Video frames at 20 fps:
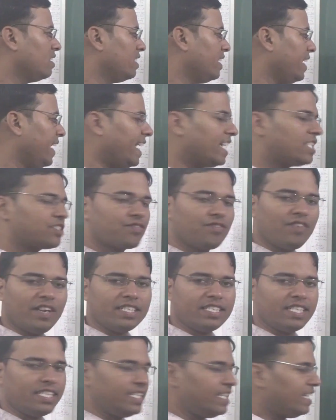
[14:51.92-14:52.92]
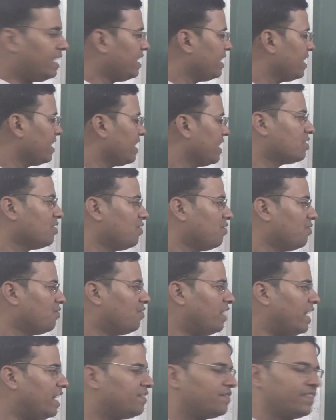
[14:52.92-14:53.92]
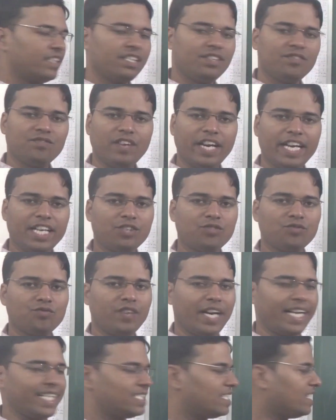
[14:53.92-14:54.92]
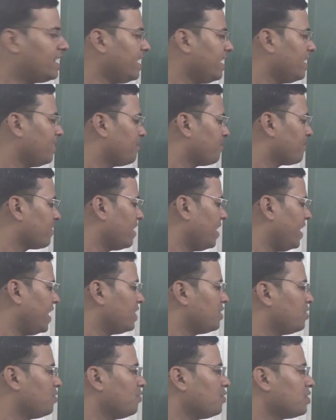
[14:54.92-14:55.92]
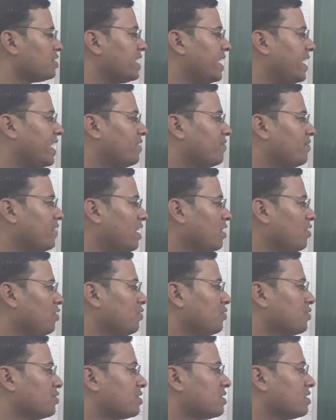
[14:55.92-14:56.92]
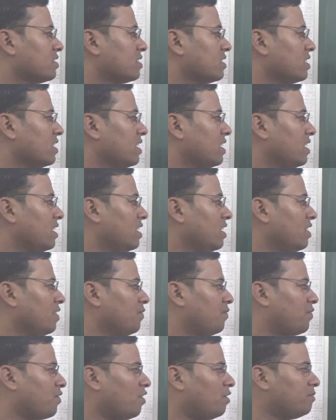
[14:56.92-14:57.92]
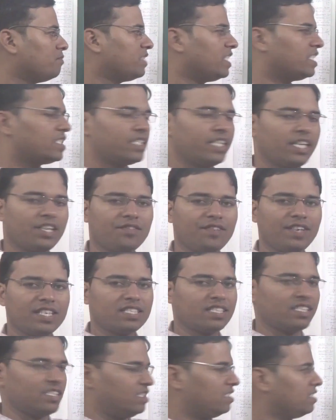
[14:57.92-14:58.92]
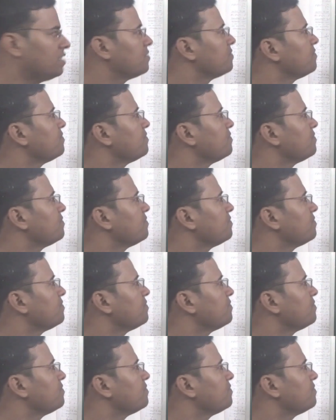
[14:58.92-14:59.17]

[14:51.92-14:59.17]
H quantity y1, y2, y3 and use their values. from this equation.